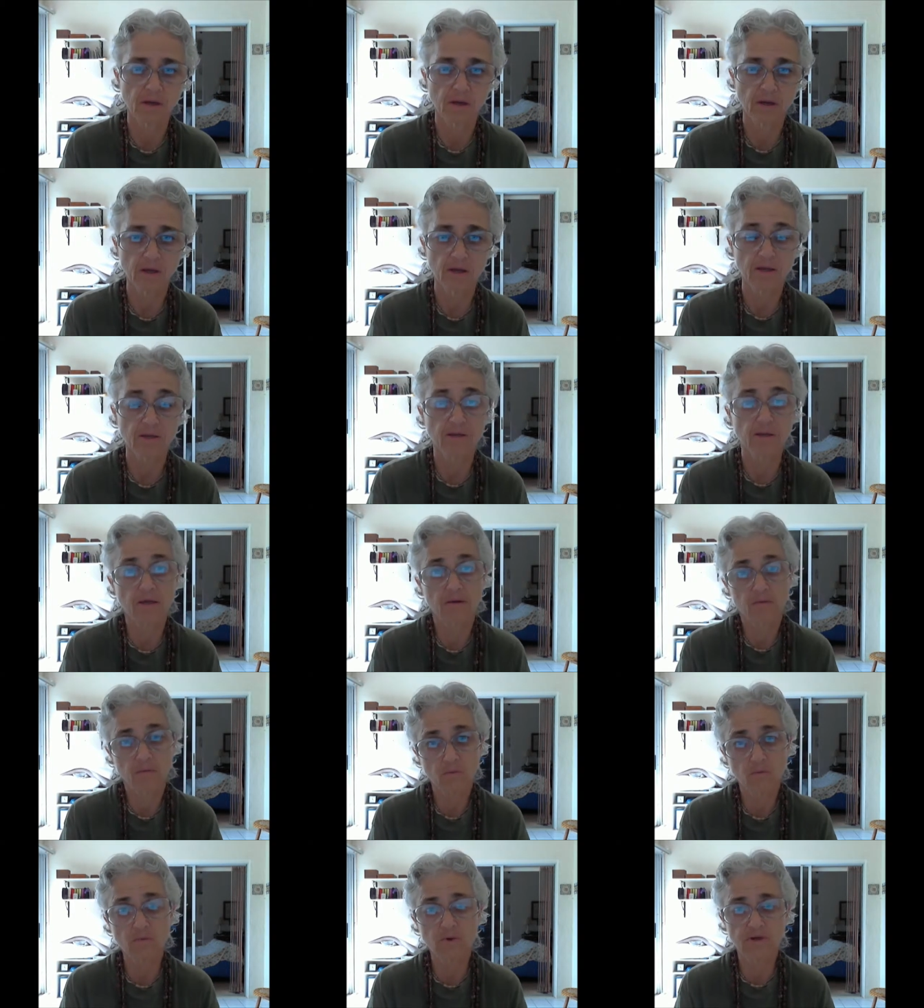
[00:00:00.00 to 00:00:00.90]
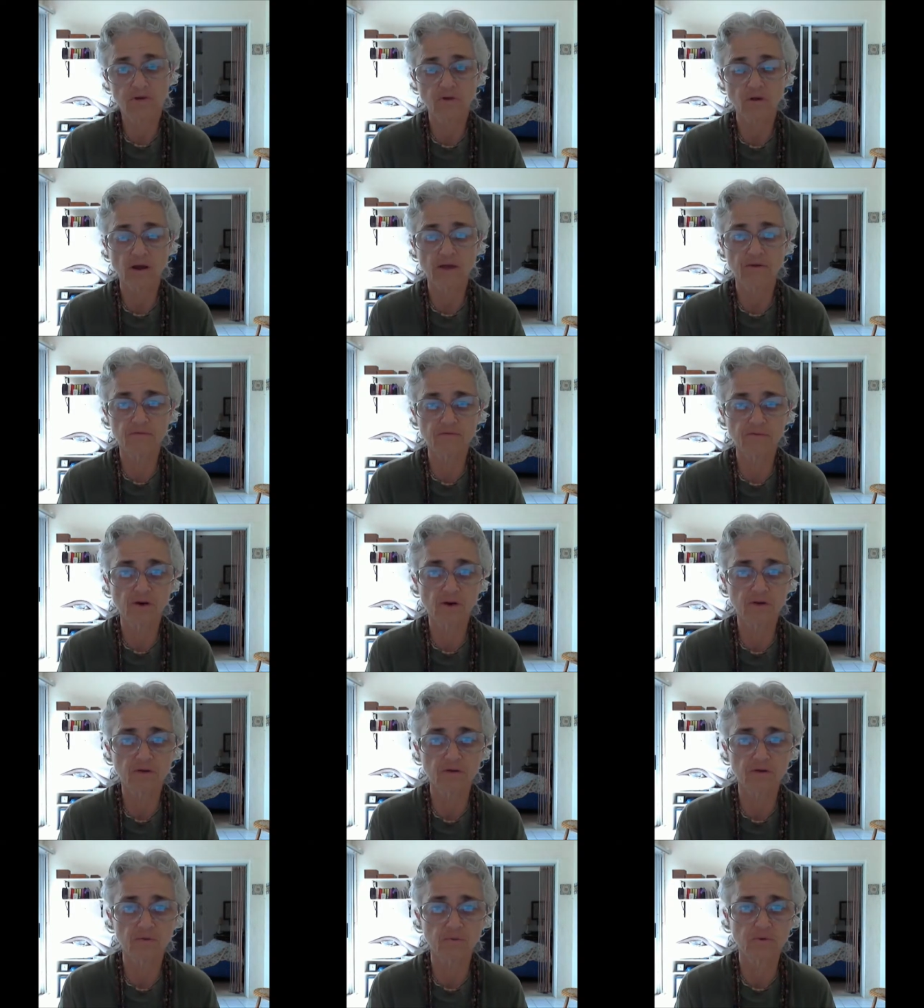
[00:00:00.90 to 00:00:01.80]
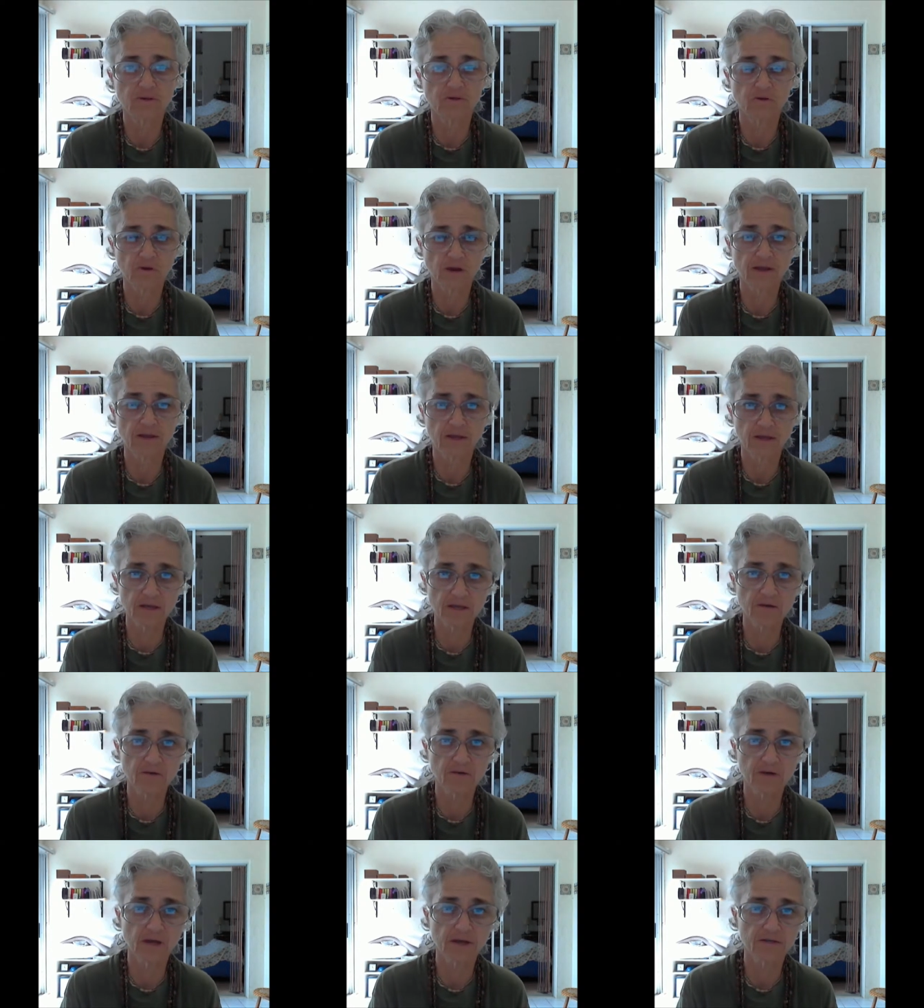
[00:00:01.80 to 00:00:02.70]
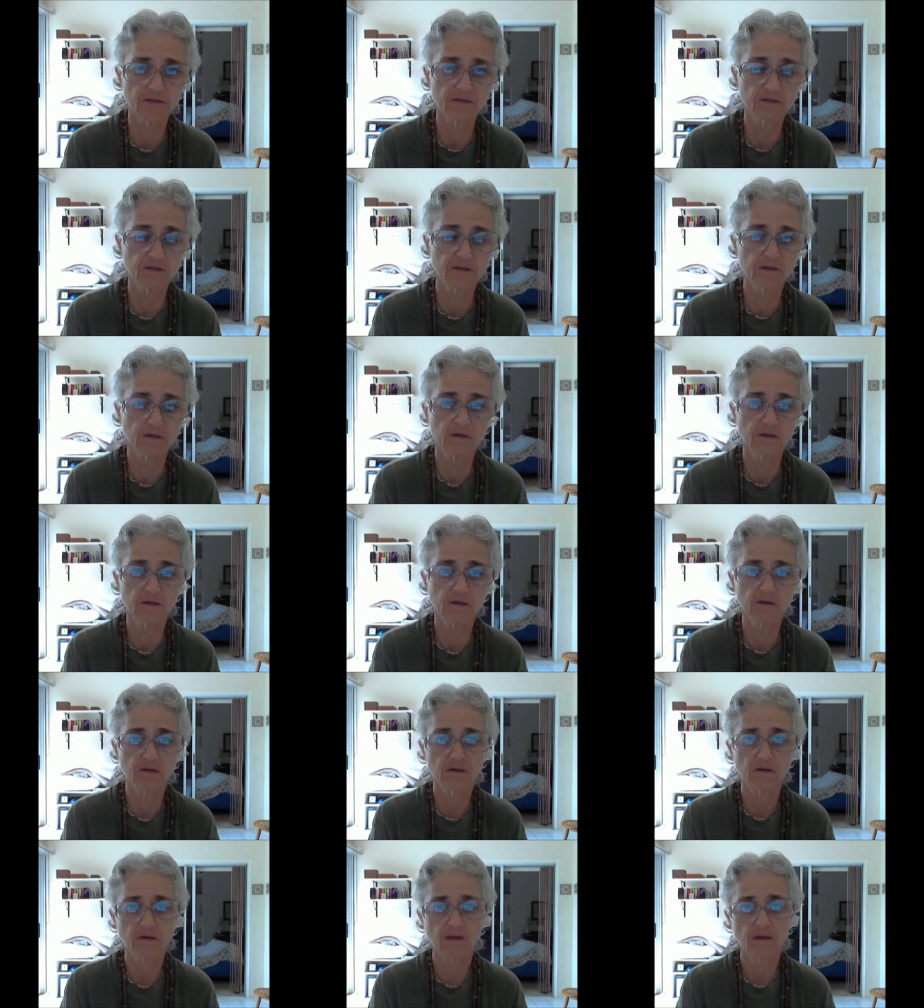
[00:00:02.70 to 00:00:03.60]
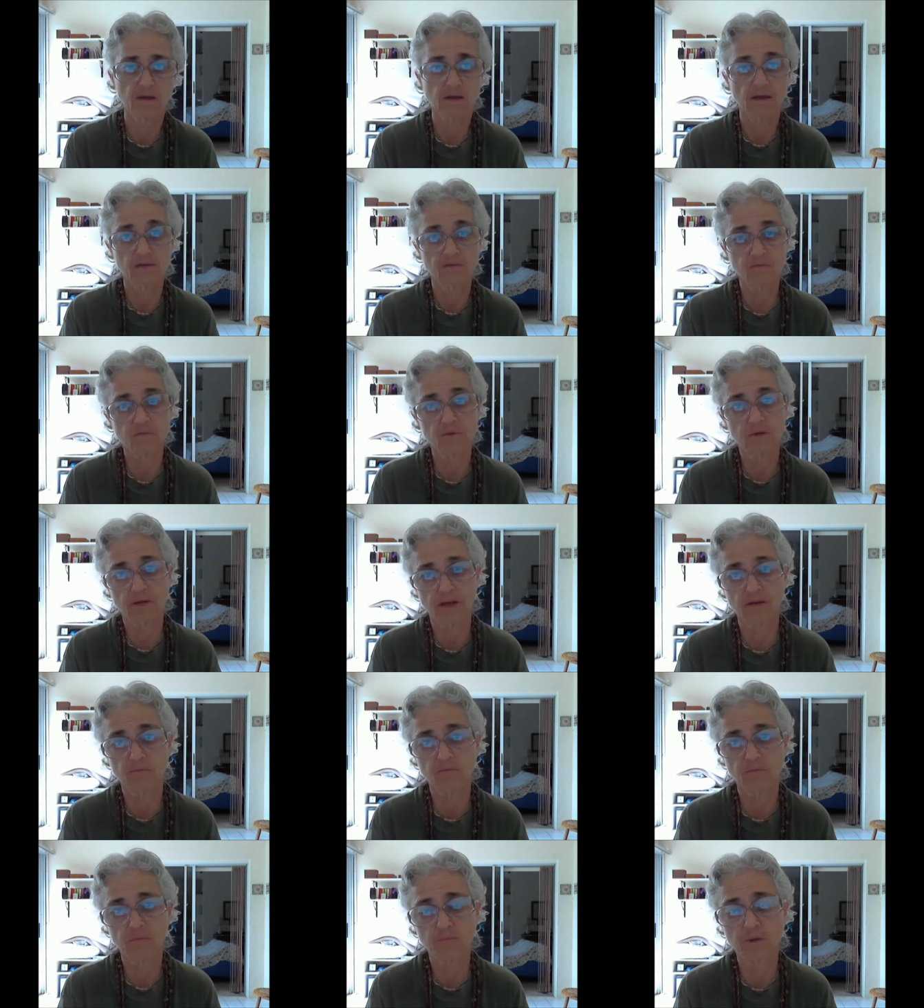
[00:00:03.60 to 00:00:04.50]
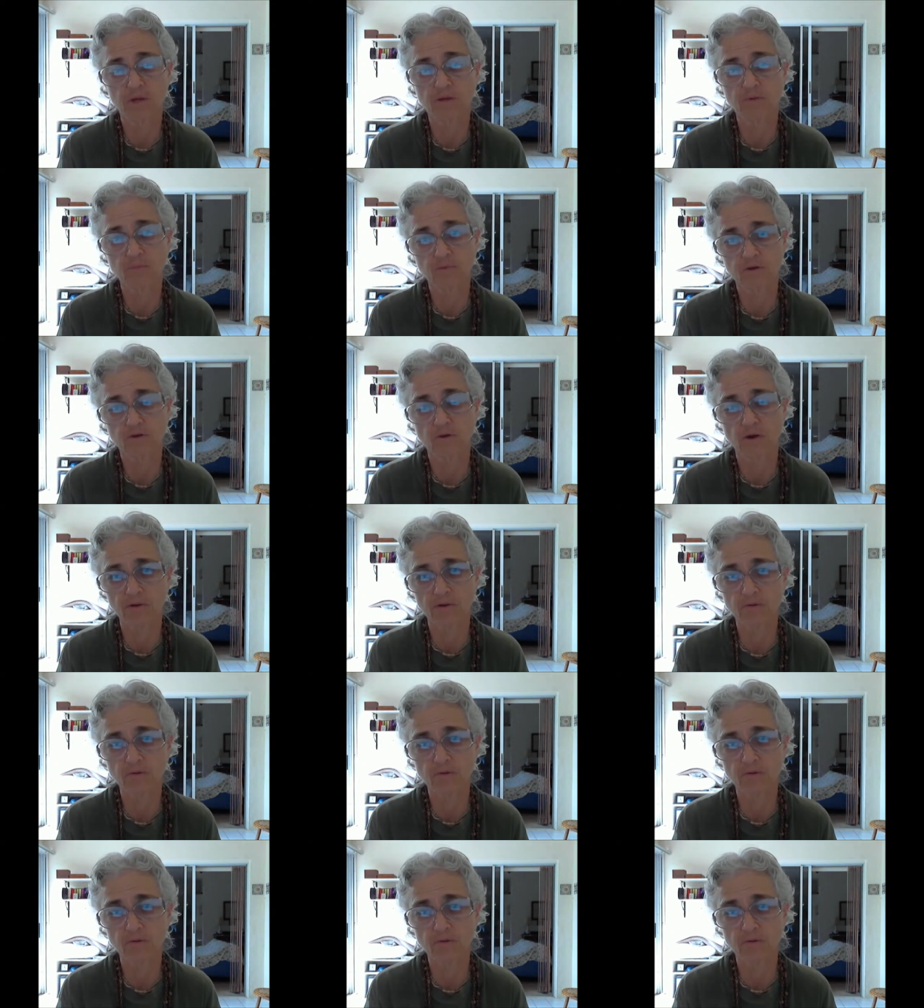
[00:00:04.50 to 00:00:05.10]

And then we try to follow. We try to hear nicely. And if we can repeat, we try to